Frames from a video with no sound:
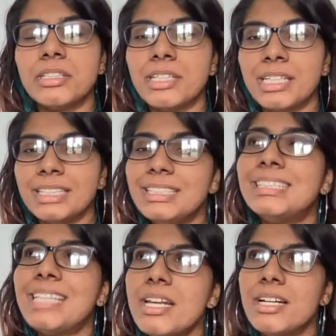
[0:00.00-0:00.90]

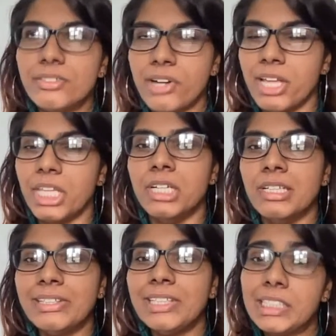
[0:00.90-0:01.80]
consider
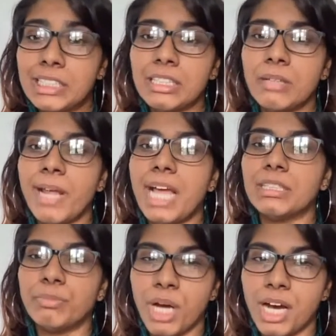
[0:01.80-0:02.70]
rather criticism
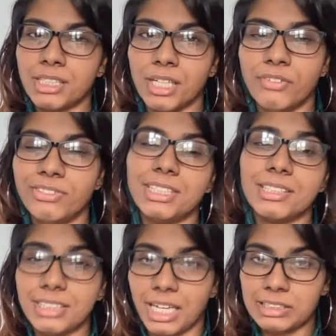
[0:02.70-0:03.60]
as a part of
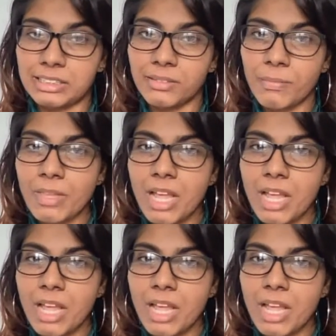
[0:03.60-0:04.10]
success.